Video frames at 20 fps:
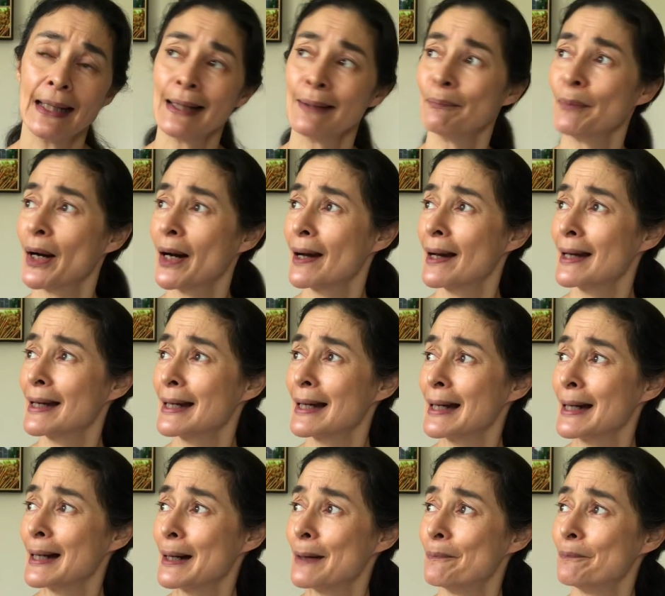
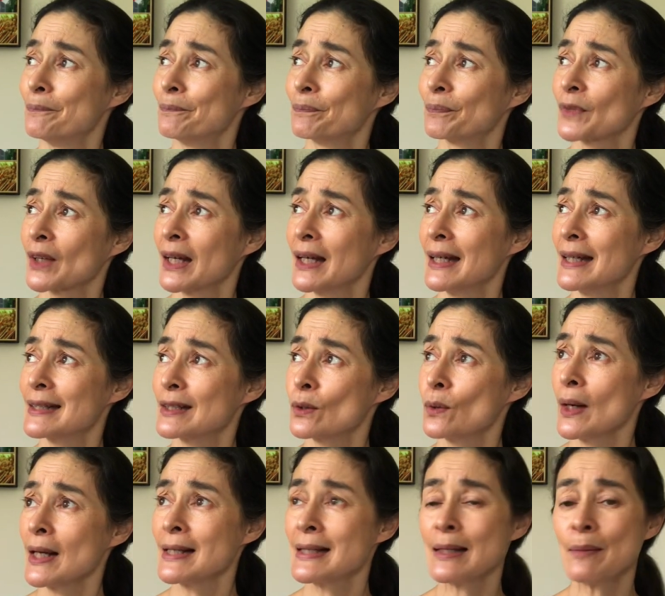It's
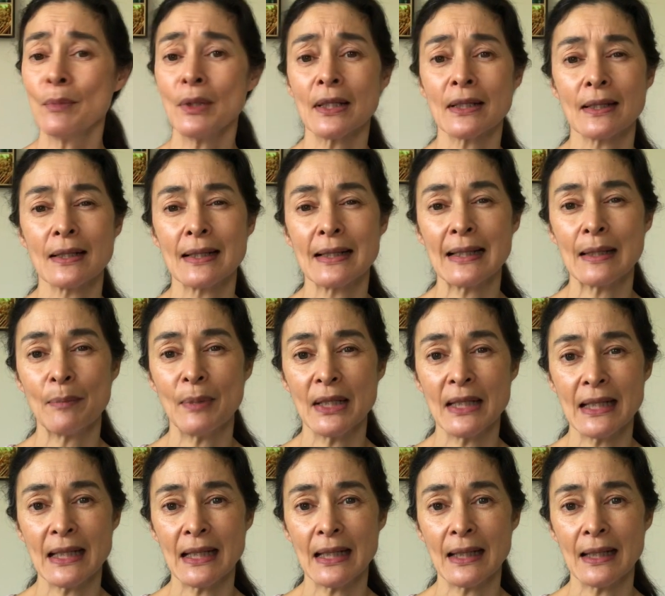quite similar to
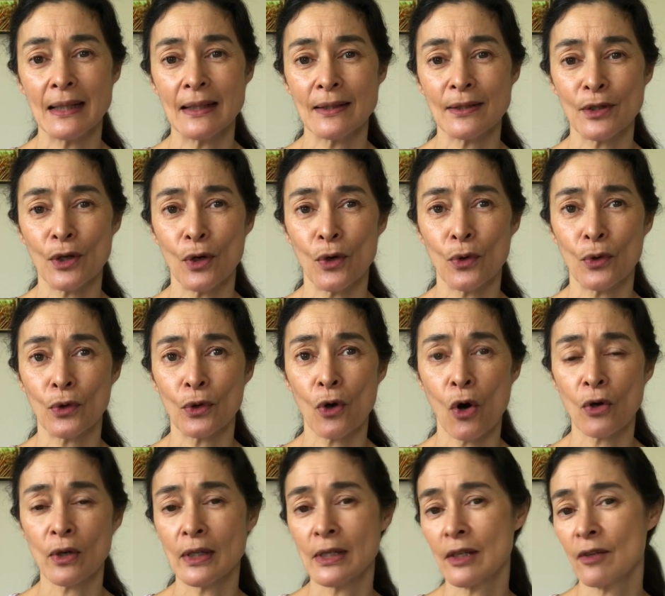CBT, so
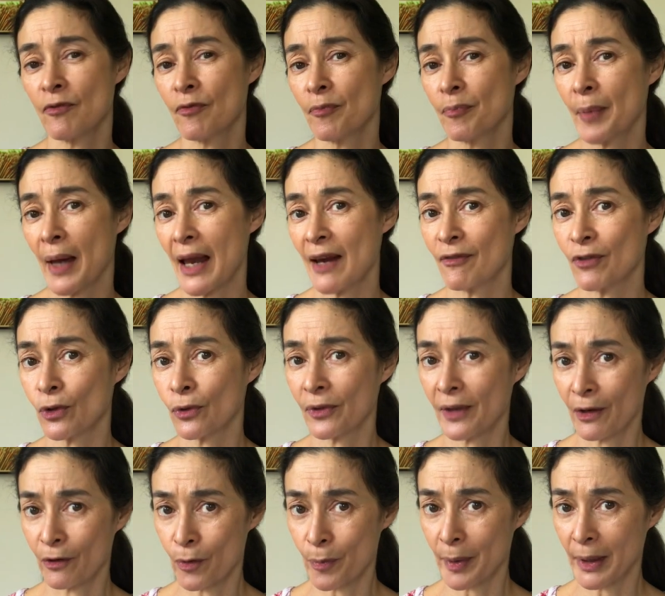cognitive behavioral
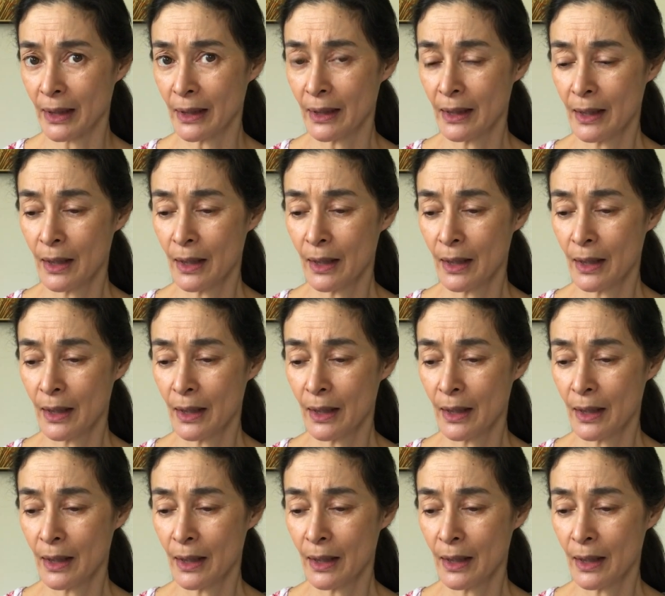therapy,